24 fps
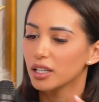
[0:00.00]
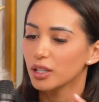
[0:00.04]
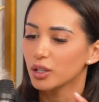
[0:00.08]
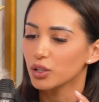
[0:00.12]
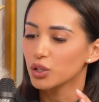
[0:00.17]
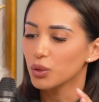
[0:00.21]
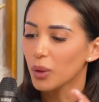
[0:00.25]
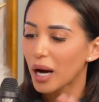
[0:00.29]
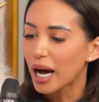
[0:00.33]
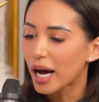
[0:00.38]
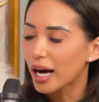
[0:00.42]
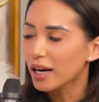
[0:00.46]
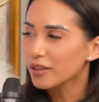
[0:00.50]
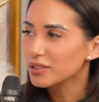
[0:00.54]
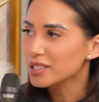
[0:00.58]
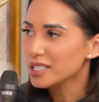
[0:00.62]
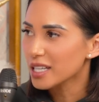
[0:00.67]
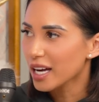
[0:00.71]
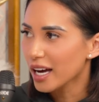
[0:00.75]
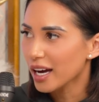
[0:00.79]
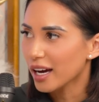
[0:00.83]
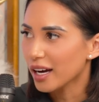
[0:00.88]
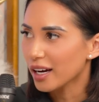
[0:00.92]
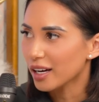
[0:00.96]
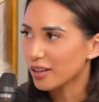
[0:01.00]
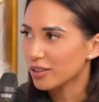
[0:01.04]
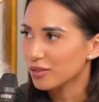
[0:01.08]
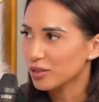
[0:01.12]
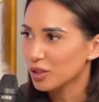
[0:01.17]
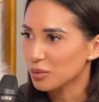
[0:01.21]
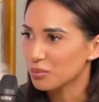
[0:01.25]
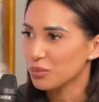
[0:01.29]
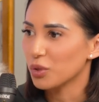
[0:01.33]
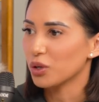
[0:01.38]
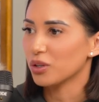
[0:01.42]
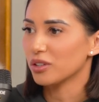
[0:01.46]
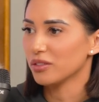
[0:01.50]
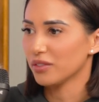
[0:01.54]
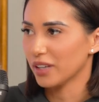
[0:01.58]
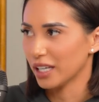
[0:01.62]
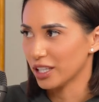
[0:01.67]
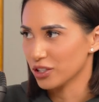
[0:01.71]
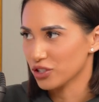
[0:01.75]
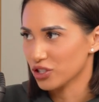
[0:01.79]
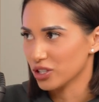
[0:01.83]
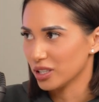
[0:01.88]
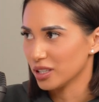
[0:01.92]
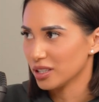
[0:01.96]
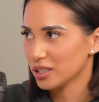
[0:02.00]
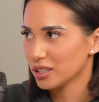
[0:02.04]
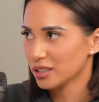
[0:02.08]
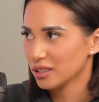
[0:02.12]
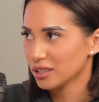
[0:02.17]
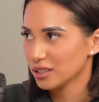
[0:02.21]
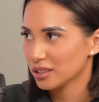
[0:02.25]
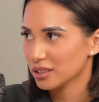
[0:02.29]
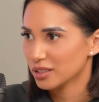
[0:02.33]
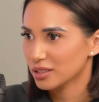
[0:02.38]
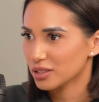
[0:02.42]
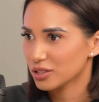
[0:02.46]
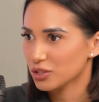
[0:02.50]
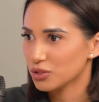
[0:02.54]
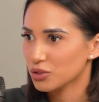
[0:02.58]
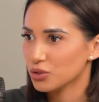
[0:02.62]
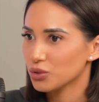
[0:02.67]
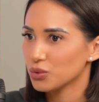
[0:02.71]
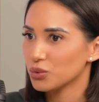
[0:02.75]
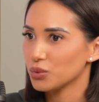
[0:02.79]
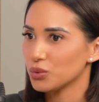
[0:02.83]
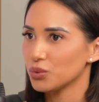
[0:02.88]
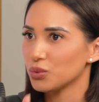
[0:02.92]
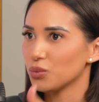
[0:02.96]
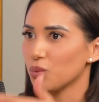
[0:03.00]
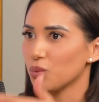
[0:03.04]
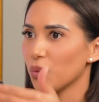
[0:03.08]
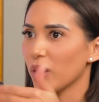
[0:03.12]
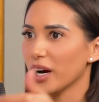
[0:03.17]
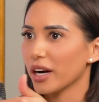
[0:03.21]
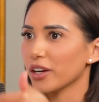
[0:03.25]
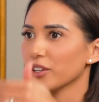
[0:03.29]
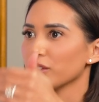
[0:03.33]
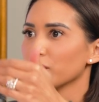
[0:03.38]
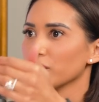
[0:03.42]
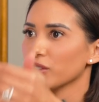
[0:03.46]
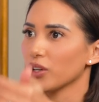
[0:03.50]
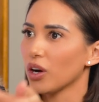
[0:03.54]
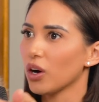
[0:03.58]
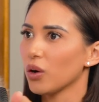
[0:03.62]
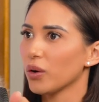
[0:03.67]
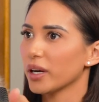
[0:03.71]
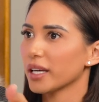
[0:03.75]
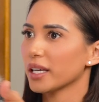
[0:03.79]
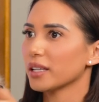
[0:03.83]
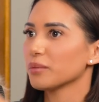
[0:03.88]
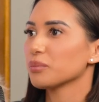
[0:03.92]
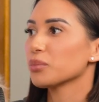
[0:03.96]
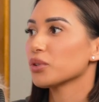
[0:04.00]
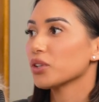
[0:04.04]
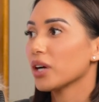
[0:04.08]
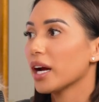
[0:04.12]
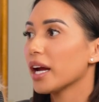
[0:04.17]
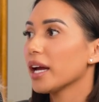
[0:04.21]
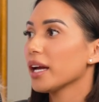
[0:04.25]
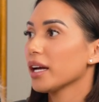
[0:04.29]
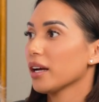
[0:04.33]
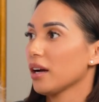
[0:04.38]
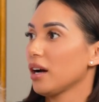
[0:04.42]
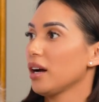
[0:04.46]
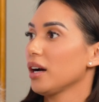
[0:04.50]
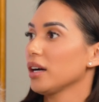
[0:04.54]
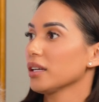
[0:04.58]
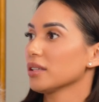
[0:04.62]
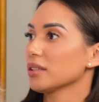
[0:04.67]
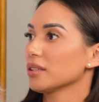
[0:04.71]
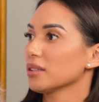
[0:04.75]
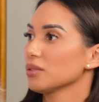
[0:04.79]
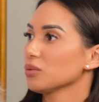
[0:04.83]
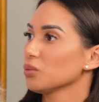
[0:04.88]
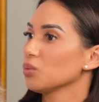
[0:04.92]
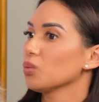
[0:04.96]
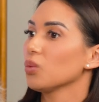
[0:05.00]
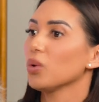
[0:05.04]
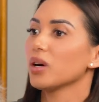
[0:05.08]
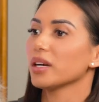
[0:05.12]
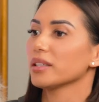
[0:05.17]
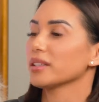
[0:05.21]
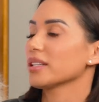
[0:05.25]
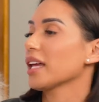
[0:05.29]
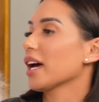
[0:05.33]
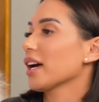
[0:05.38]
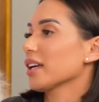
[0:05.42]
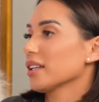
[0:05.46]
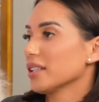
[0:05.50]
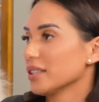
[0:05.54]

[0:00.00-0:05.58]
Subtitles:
you have to have motivation to where you're going and praying on what that